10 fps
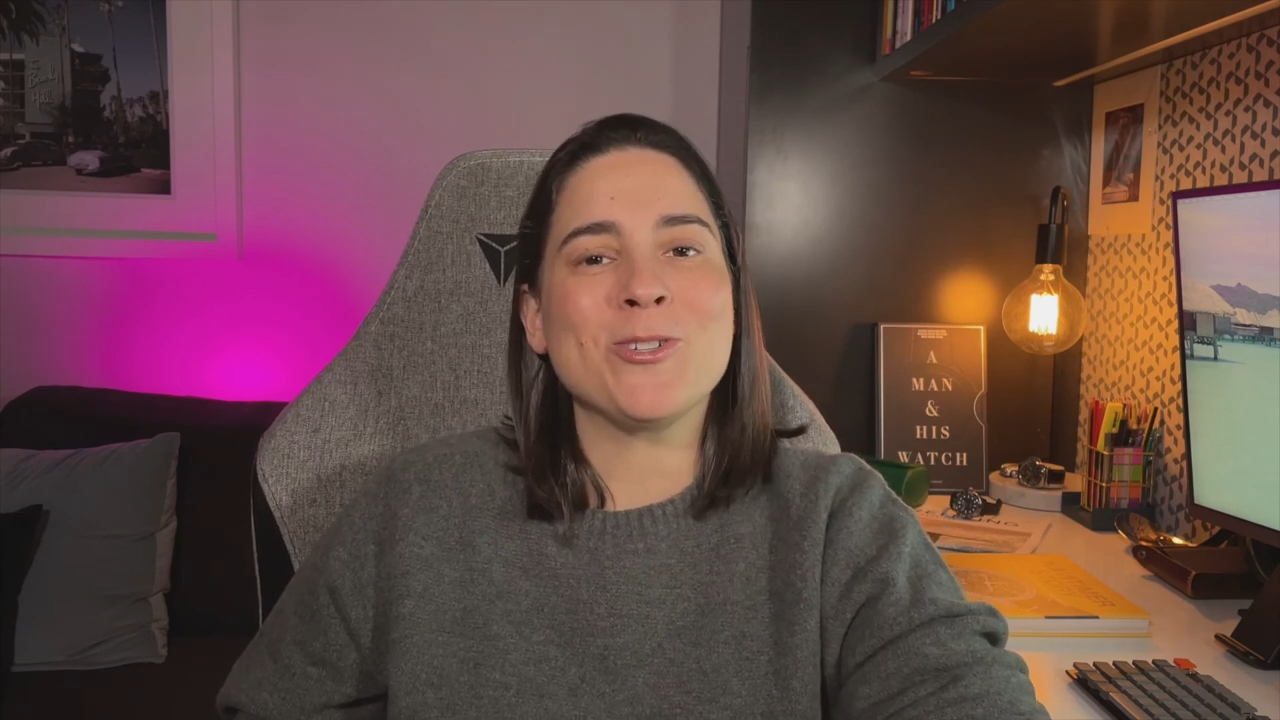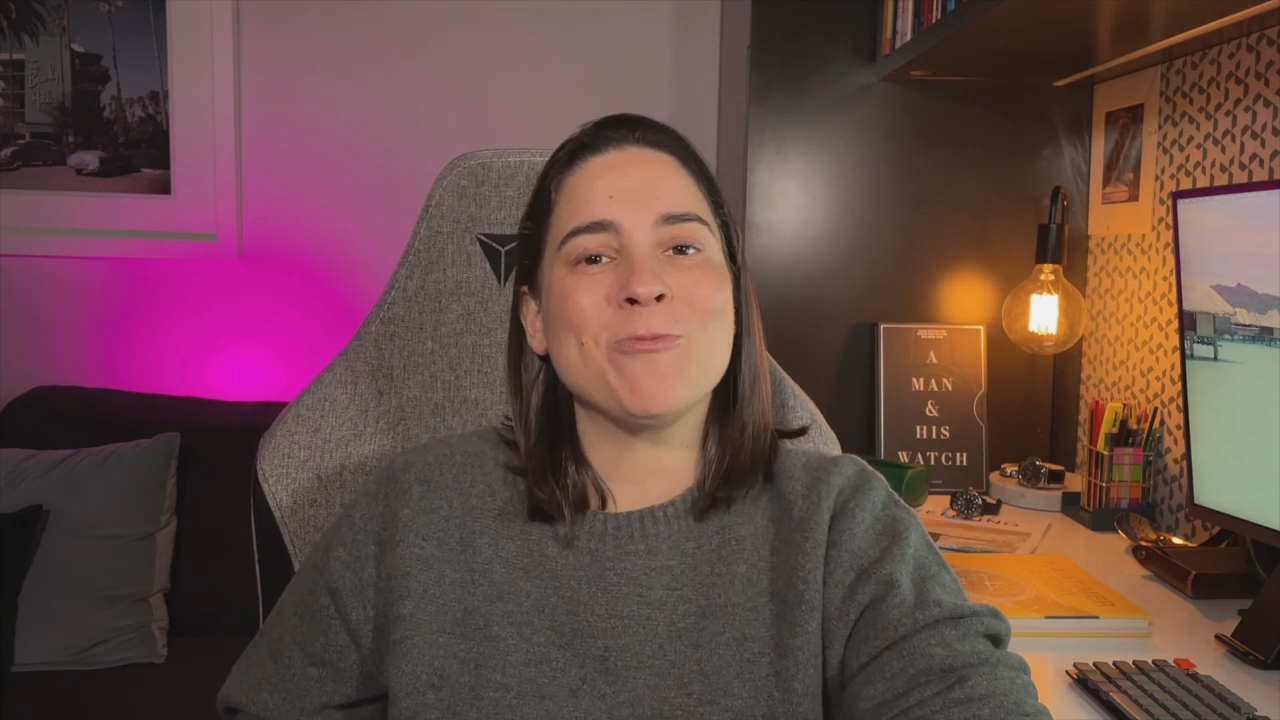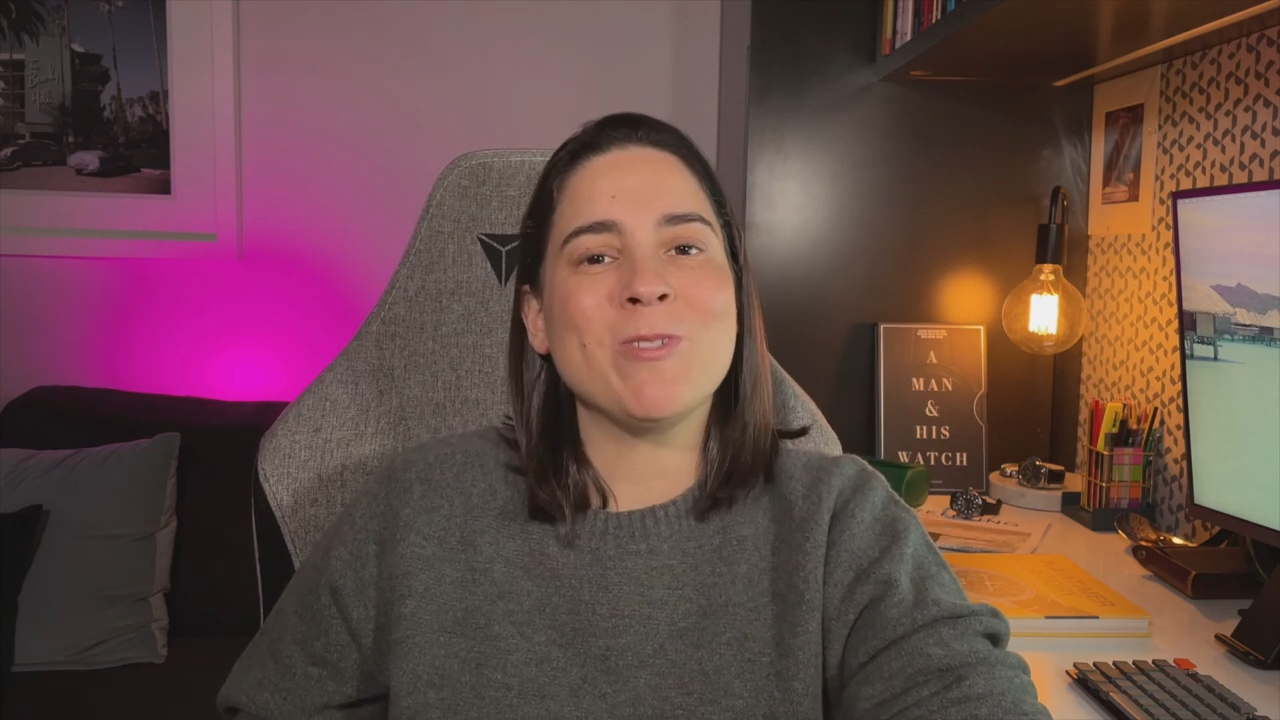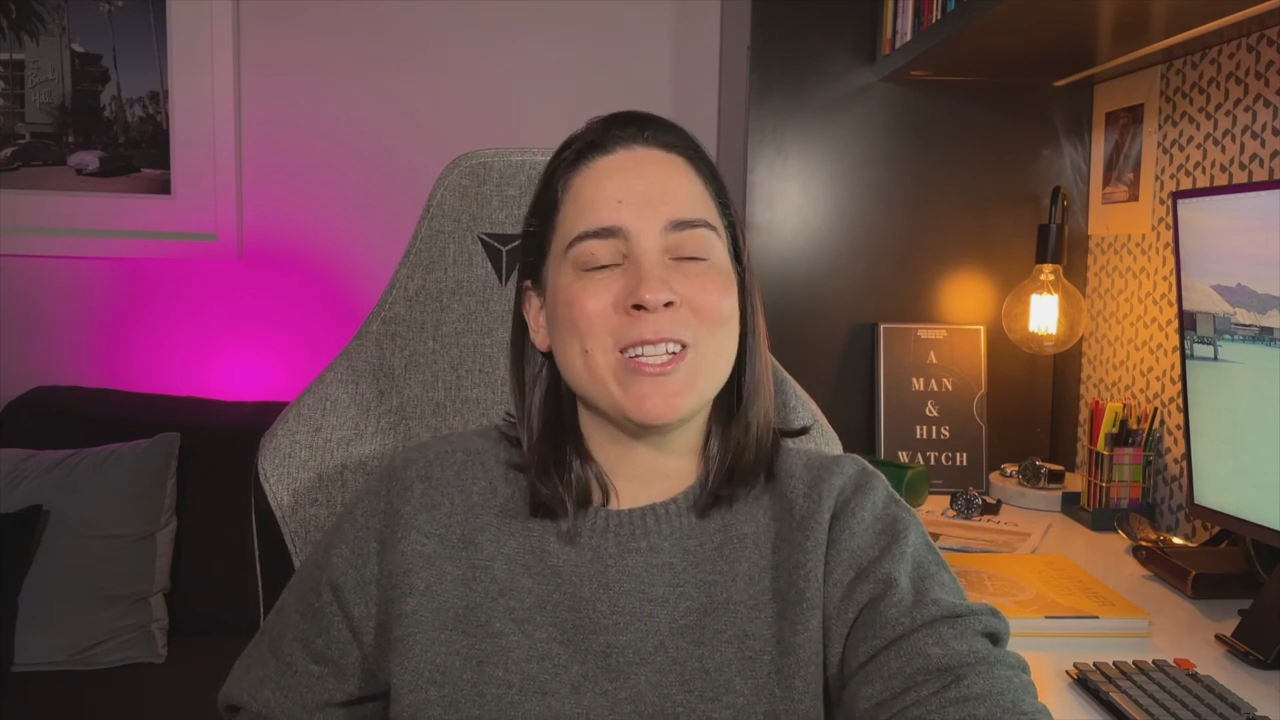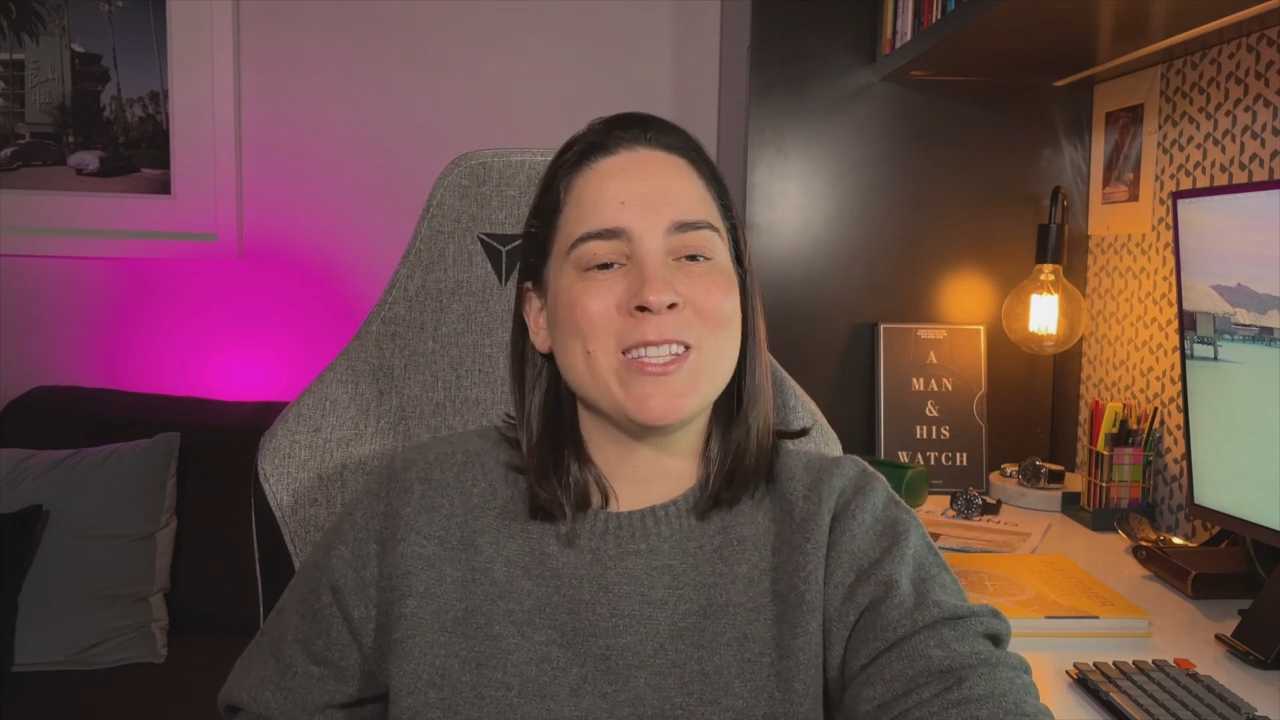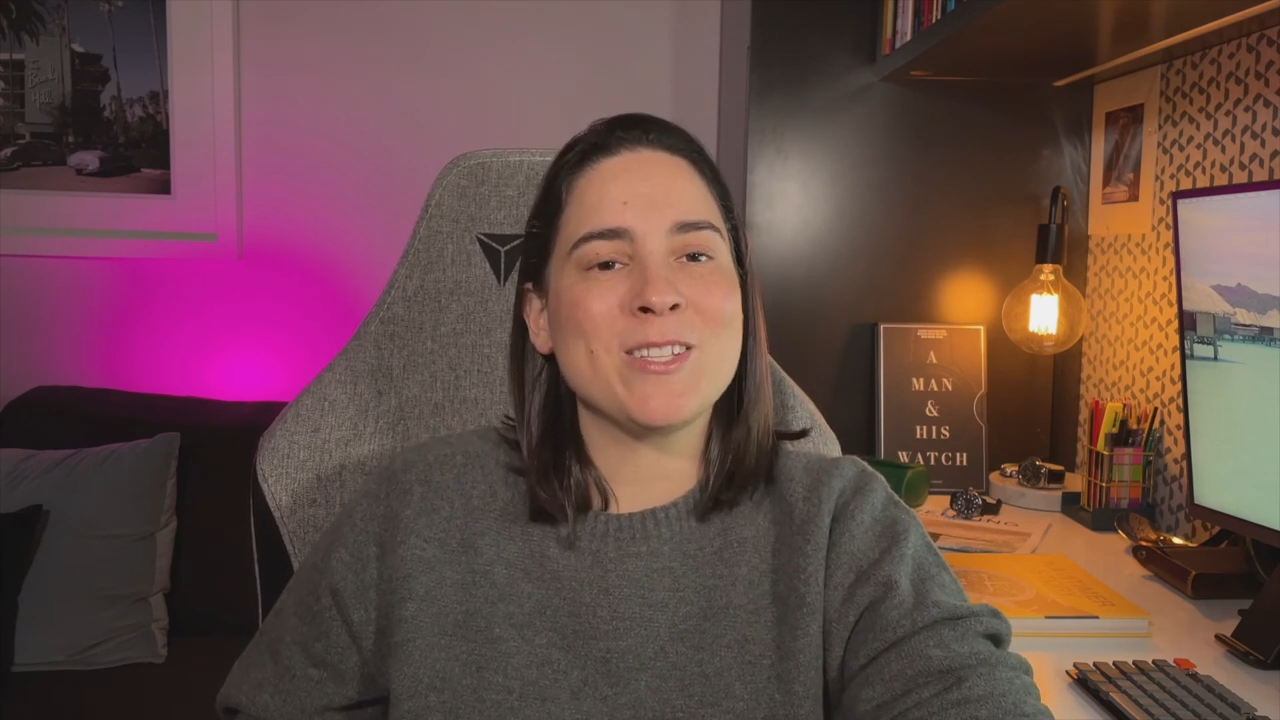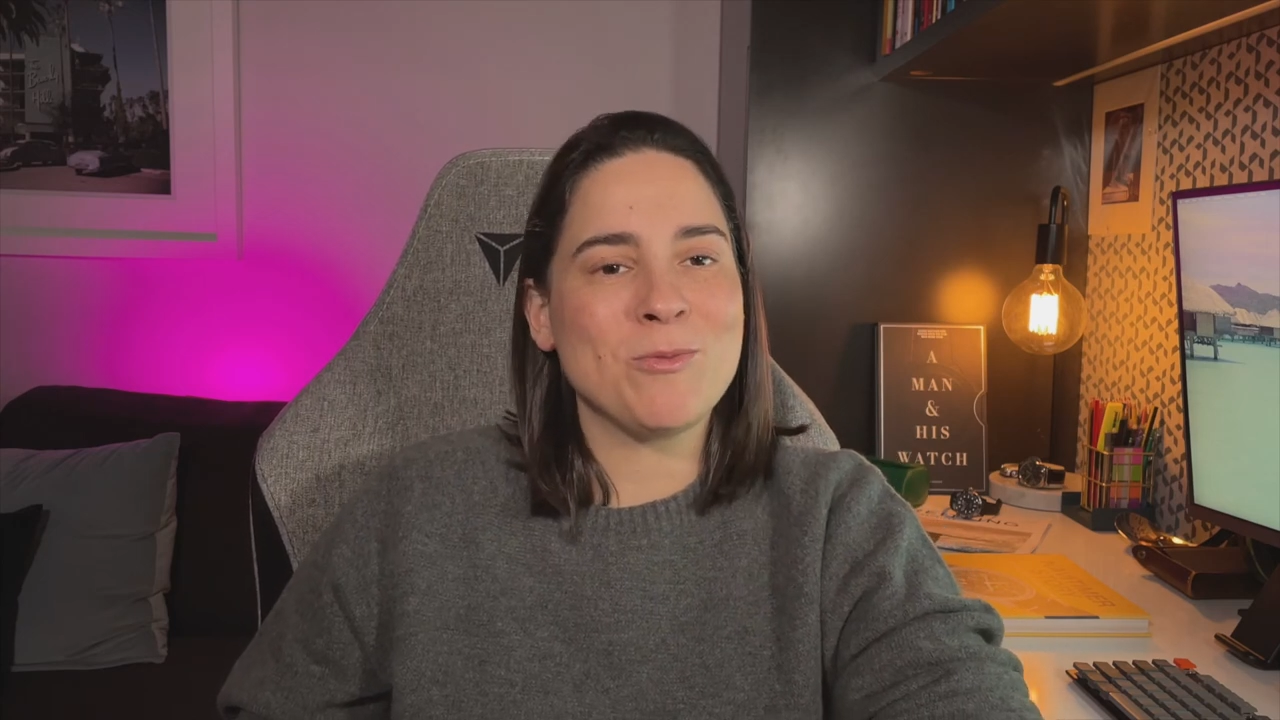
and wanting this